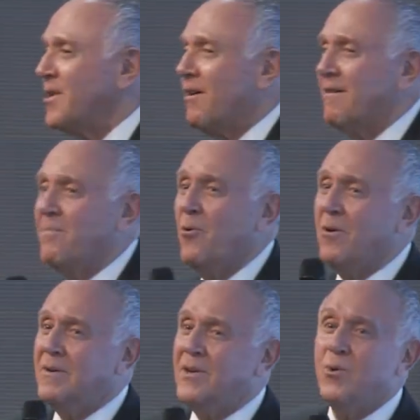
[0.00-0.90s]
are
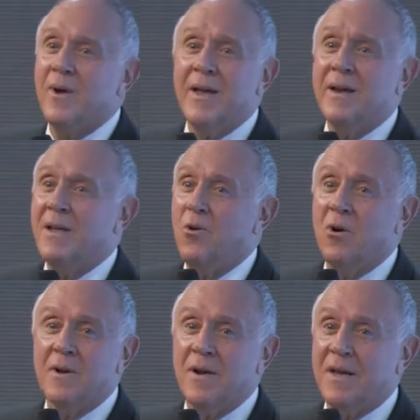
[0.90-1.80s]
important to any
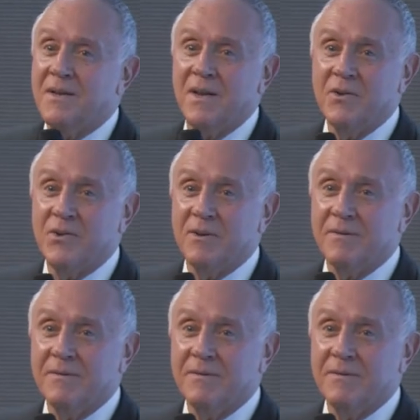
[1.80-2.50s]
organization.